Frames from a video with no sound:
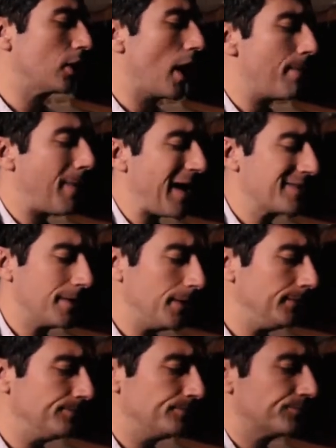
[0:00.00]
light
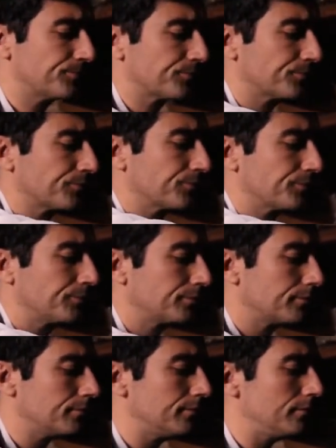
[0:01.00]
batter,
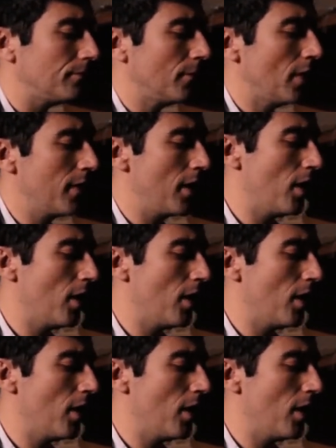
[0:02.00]
and